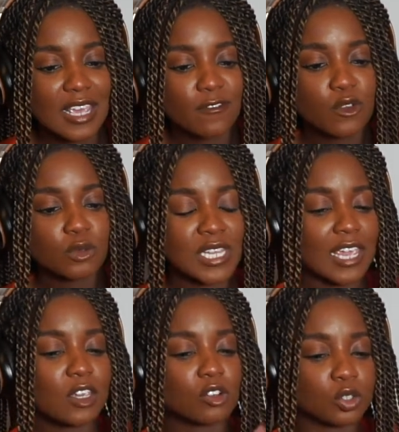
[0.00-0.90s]
if you
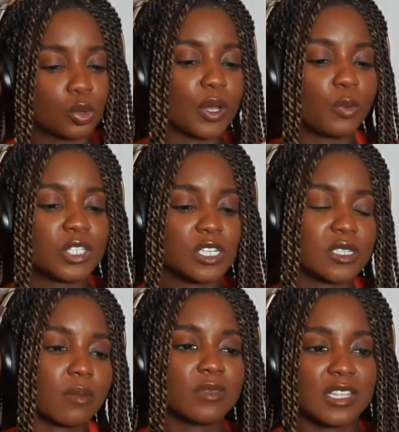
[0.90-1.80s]
take your joy, which is
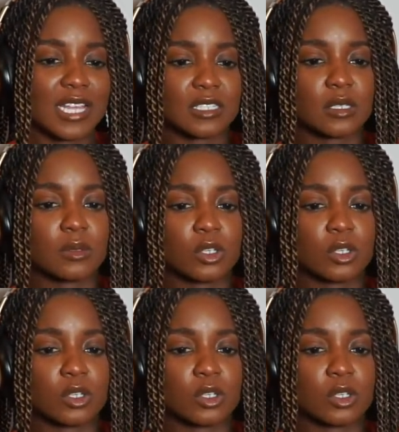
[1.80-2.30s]
something that's